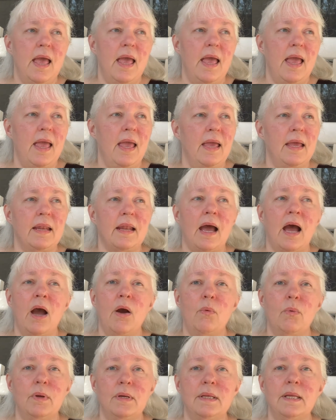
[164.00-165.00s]
And I
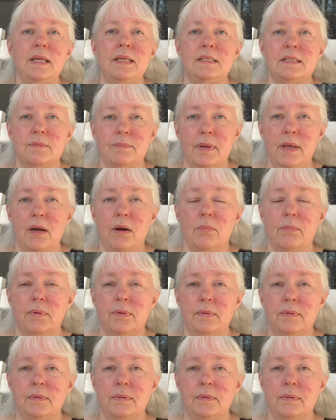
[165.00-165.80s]
would need some help.